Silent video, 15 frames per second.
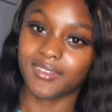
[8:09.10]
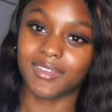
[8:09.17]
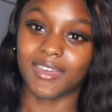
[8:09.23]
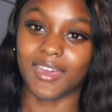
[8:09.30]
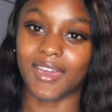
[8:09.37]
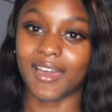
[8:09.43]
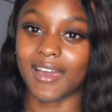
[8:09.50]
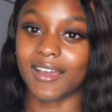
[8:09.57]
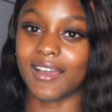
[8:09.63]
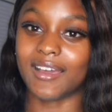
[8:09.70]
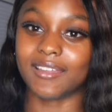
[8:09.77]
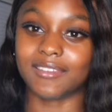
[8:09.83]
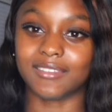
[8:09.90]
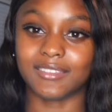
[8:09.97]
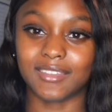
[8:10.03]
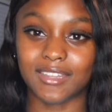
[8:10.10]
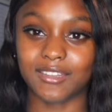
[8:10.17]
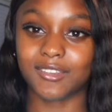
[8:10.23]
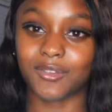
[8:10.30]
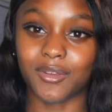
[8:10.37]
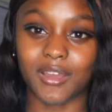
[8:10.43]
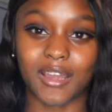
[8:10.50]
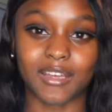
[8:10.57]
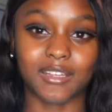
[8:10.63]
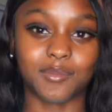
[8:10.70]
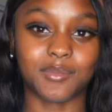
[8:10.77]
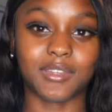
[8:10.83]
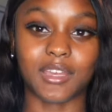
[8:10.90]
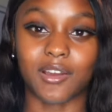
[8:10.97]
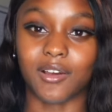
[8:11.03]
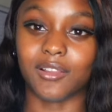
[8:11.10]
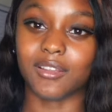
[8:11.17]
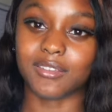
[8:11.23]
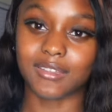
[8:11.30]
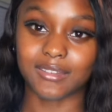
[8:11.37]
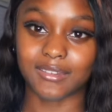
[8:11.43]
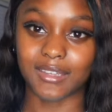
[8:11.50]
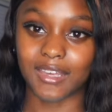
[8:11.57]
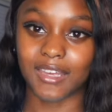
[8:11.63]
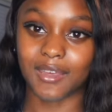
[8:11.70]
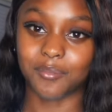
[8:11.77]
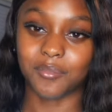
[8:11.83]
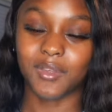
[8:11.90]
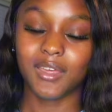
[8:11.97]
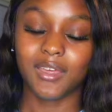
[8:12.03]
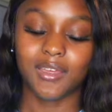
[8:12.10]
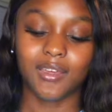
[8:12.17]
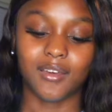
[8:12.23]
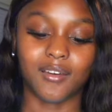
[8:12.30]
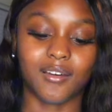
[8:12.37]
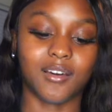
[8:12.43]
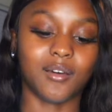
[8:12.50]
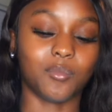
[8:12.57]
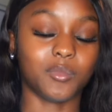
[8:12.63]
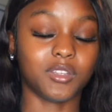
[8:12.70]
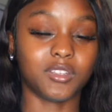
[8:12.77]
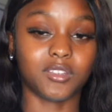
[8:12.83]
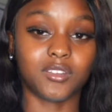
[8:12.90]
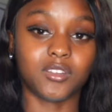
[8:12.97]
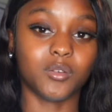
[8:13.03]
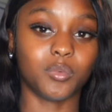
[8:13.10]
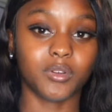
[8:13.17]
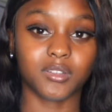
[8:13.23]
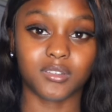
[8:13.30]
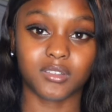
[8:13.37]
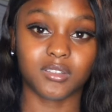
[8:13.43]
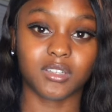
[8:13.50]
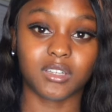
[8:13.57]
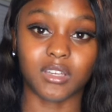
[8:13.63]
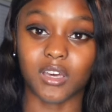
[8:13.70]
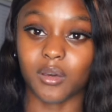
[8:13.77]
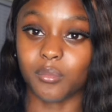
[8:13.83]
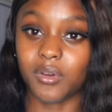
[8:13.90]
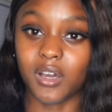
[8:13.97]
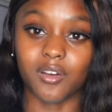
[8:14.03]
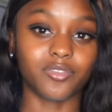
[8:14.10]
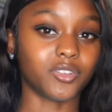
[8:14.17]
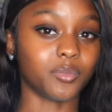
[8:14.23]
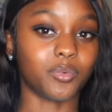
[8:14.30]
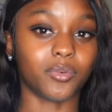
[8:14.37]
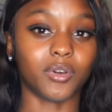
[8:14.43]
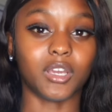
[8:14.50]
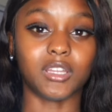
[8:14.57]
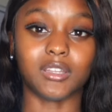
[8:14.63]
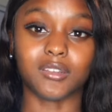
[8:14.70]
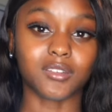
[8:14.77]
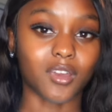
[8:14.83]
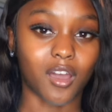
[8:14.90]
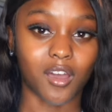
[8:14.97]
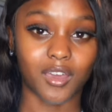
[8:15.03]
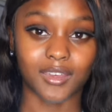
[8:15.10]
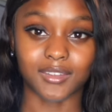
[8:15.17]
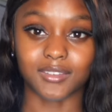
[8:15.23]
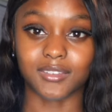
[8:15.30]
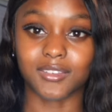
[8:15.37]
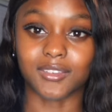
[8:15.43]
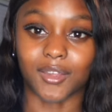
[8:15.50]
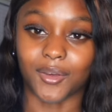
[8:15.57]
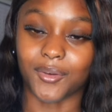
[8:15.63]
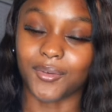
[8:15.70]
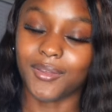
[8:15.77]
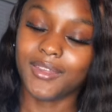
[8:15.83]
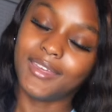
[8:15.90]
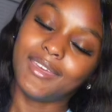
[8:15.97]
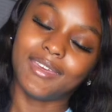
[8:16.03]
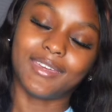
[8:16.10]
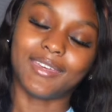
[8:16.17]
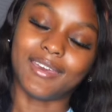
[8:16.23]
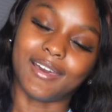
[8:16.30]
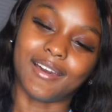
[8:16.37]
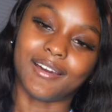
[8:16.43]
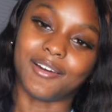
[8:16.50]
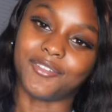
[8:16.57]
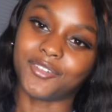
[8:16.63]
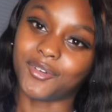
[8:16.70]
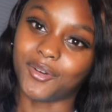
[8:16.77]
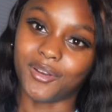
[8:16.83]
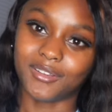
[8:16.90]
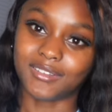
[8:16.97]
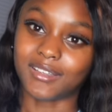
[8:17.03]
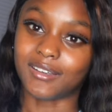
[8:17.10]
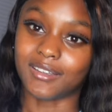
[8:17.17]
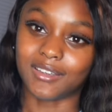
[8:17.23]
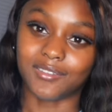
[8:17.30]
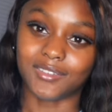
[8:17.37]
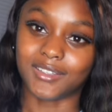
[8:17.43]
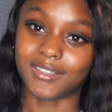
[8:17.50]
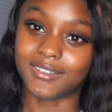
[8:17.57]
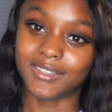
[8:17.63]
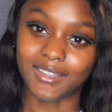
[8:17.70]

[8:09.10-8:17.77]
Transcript: yeah, I got these 3 items. They all look the same. This is super comfortable and it's cotton, so yeah, of course, I'll give it a